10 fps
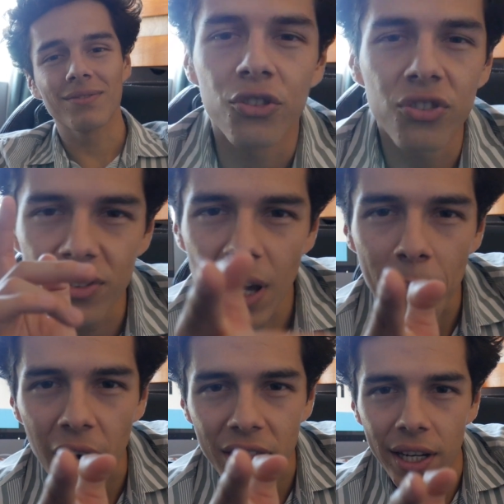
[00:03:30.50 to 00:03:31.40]

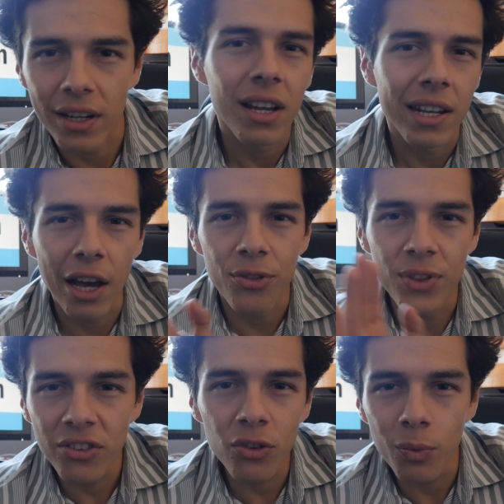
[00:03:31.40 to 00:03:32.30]
Stop right there. Now
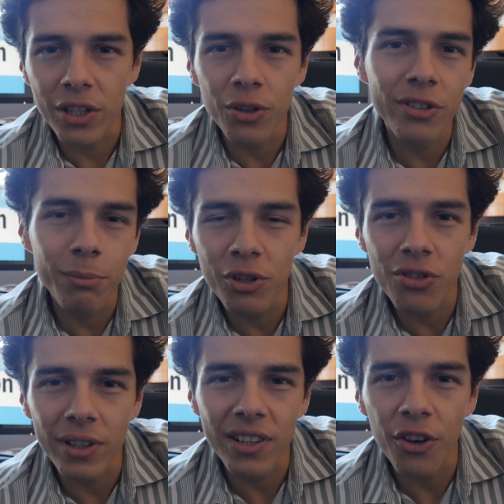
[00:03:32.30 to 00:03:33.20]
this is when YouTube
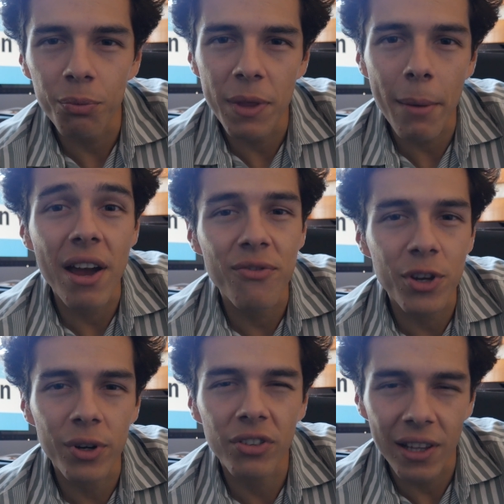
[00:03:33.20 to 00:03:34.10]
usually tells me that my
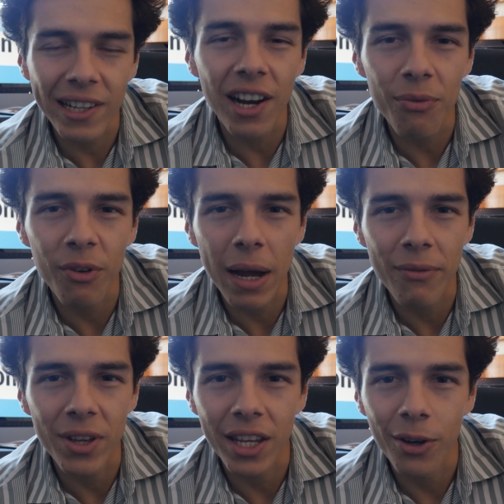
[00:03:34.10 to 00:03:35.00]
viewers click off of my
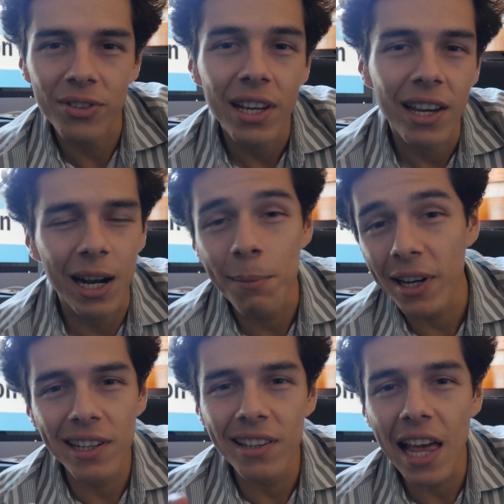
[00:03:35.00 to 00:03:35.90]
videos, and I'm
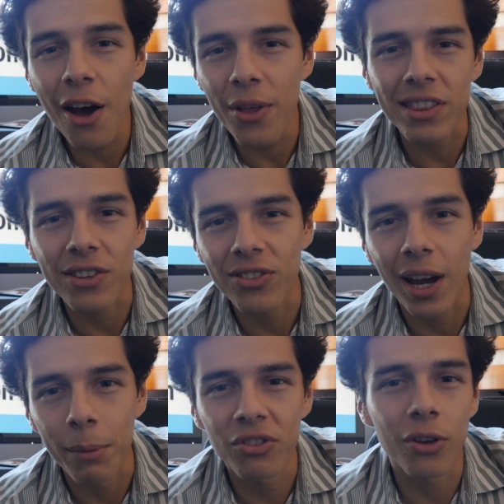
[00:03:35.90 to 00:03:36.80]
not gonna allow that this
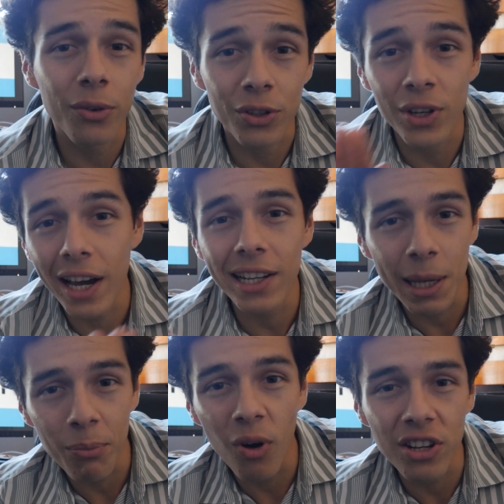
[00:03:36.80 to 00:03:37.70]
time, so you gotta
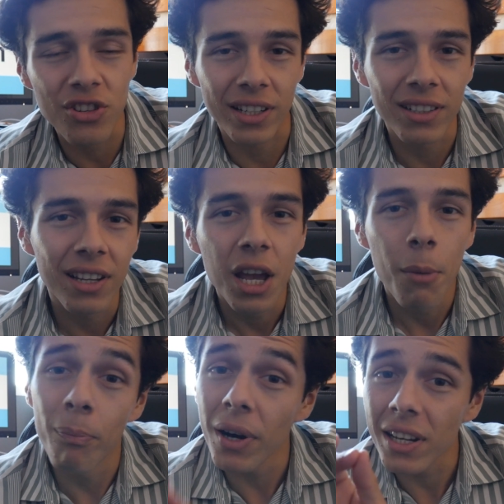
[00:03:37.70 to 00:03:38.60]
keep watching.
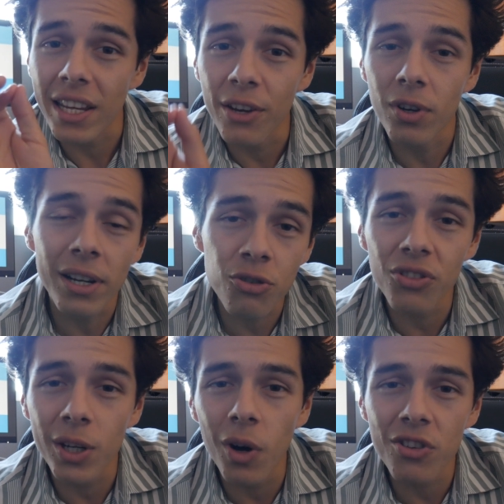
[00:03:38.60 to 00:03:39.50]
But if you're
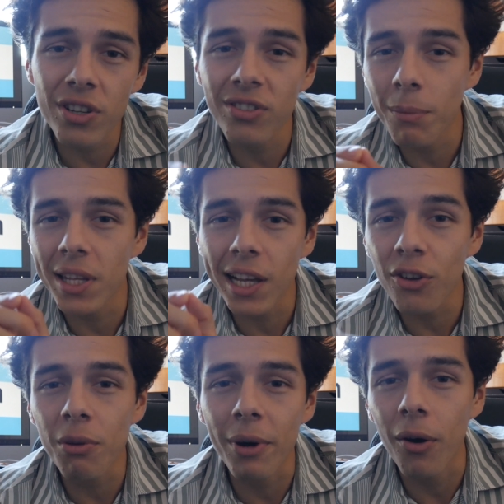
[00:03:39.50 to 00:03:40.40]
interested in watching something
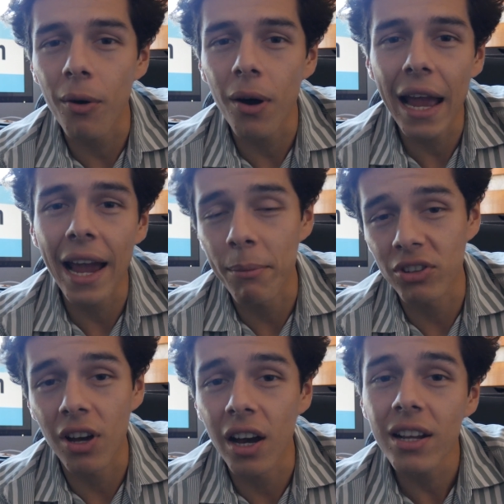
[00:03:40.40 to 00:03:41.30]
else about
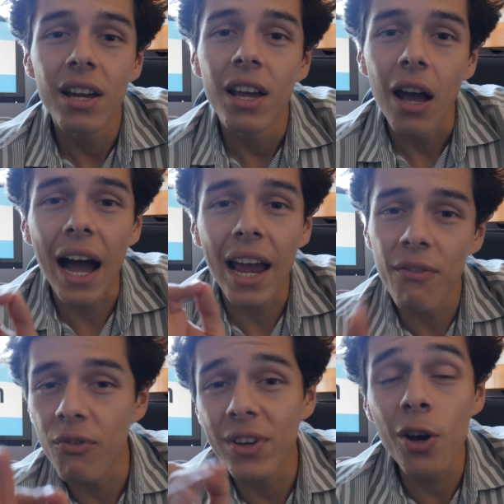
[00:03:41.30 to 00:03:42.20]
Amazon, I
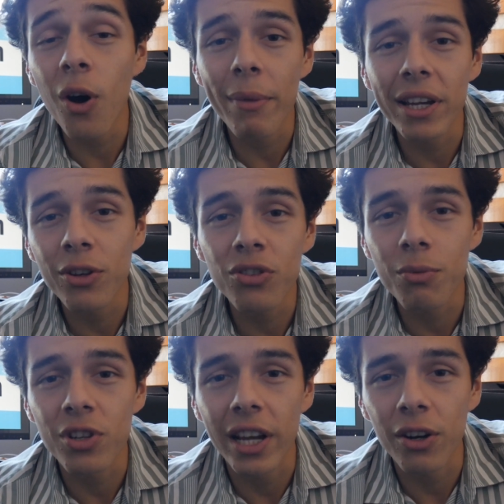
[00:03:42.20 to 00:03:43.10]
have a video on my
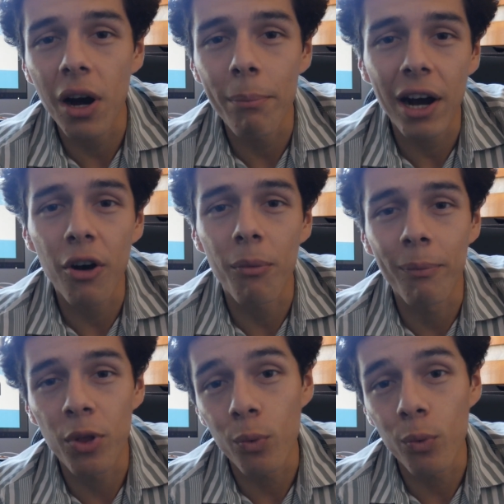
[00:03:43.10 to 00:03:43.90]
YouTube channel about the